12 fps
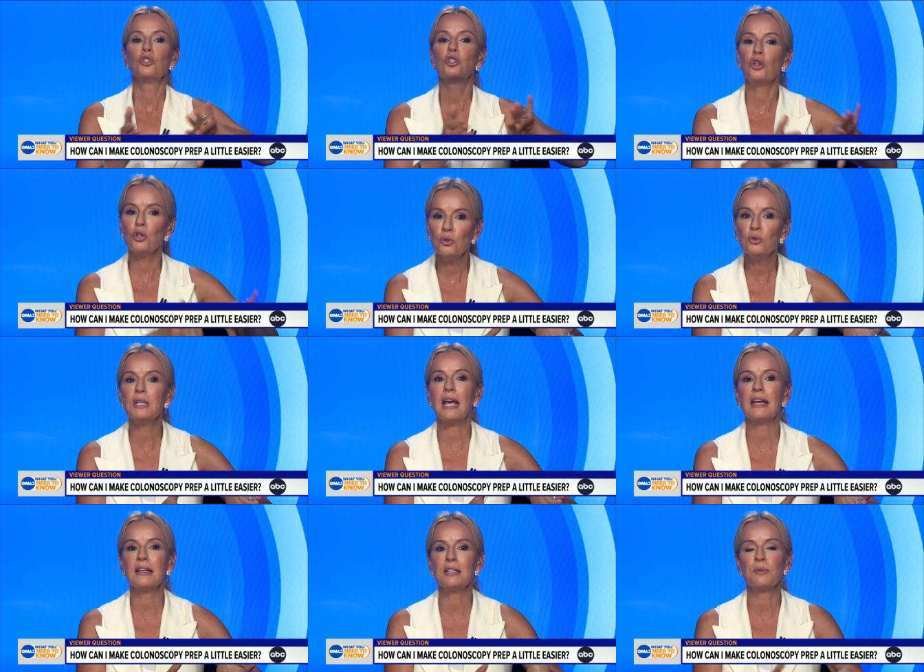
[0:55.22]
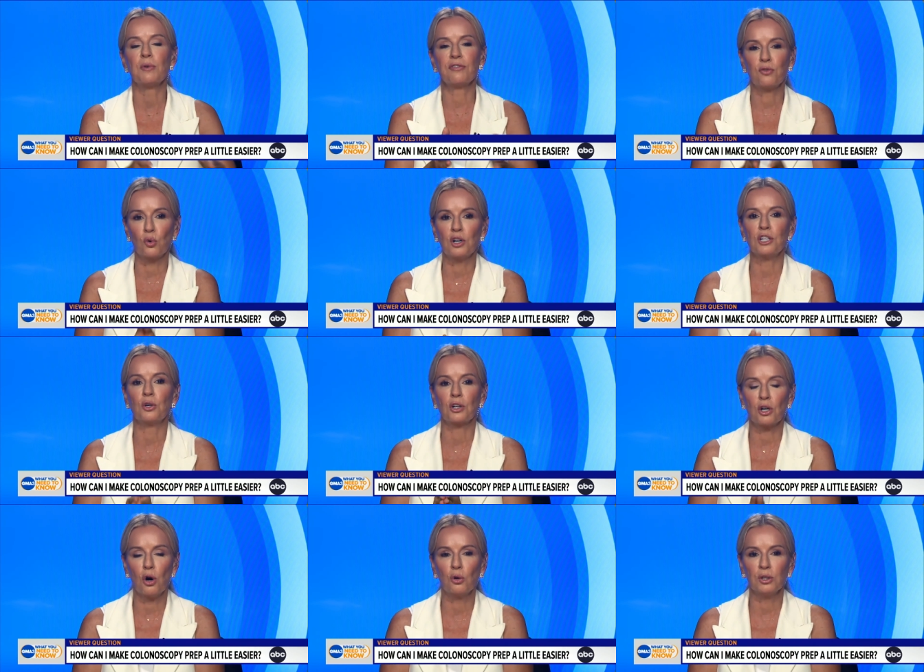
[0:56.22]
2 days before your
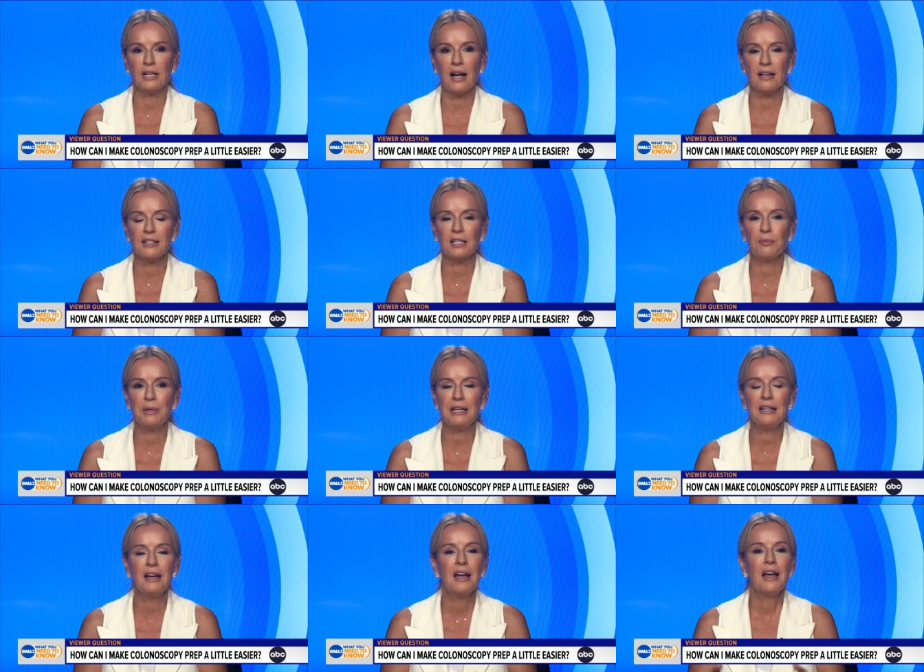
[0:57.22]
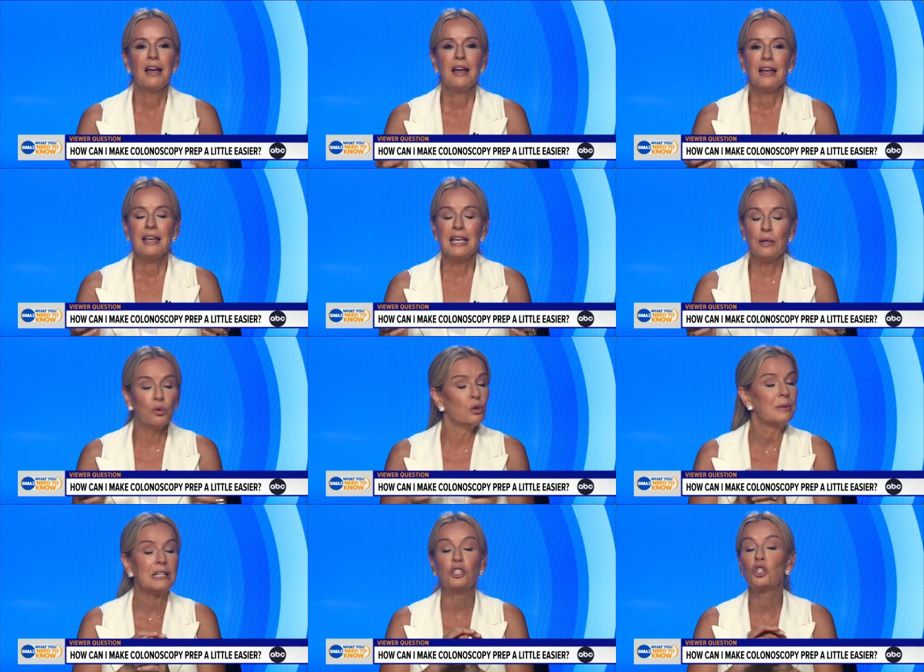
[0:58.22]
colonoscopy, it will
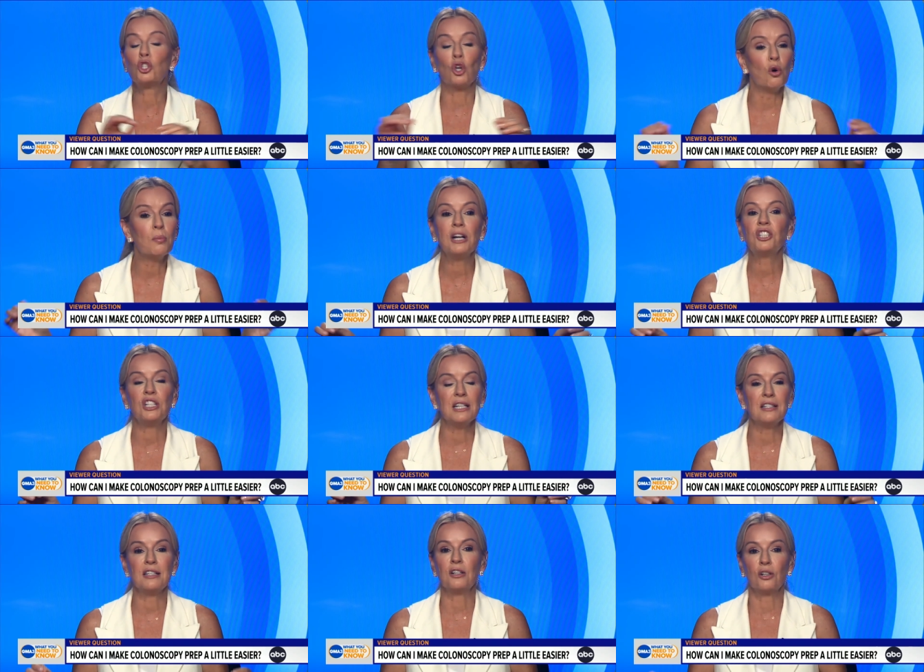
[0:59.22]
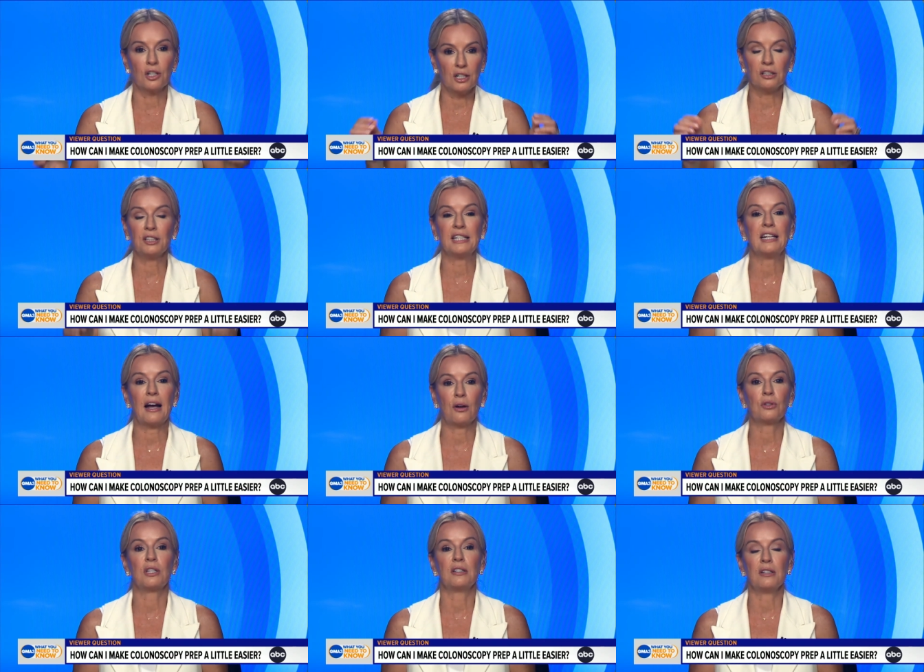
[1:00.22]
be so much easier to clean
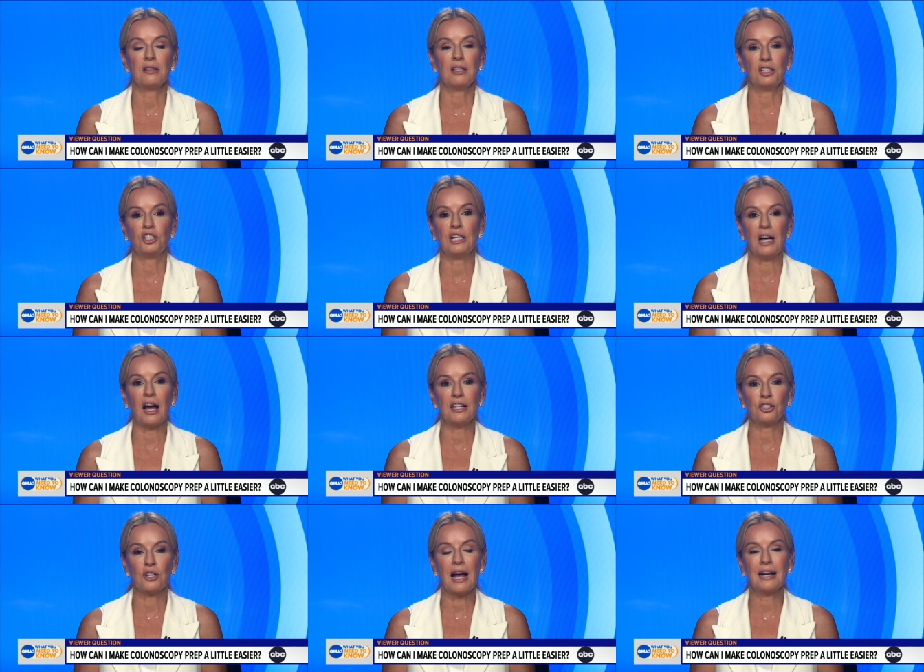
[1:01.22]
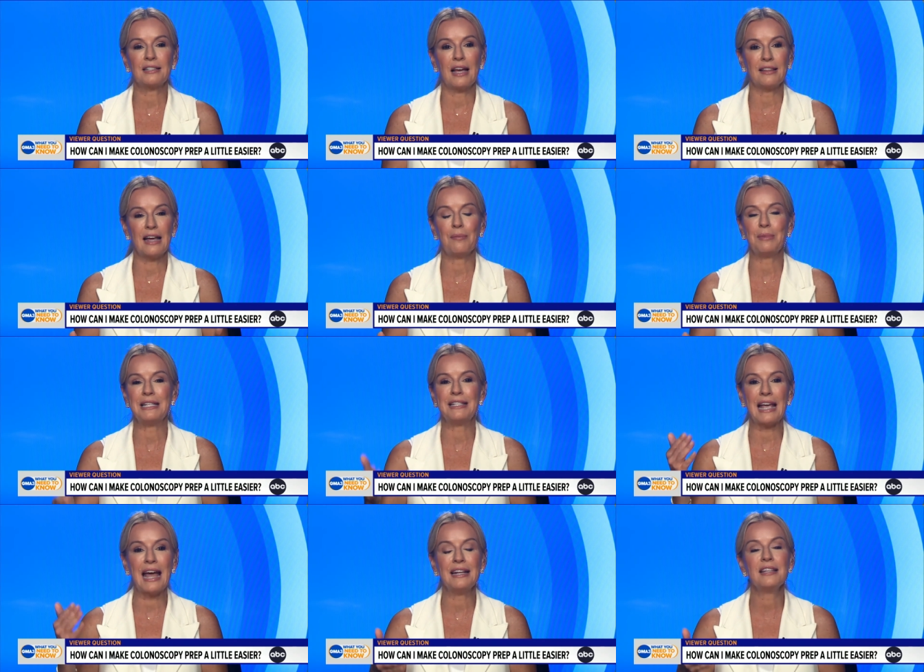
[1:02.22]
out the, the GI tract, and that
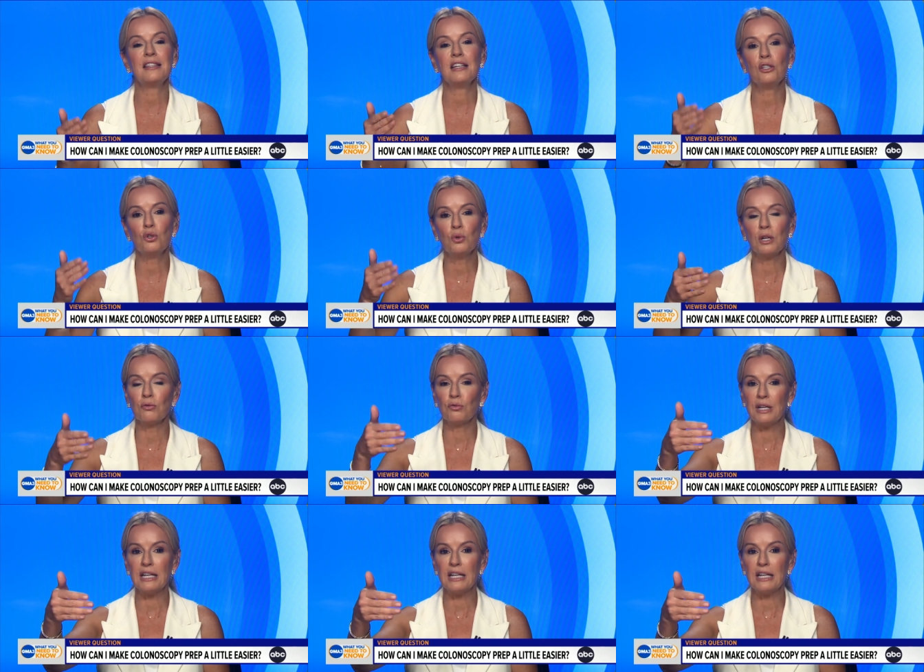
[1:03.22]
means anything you can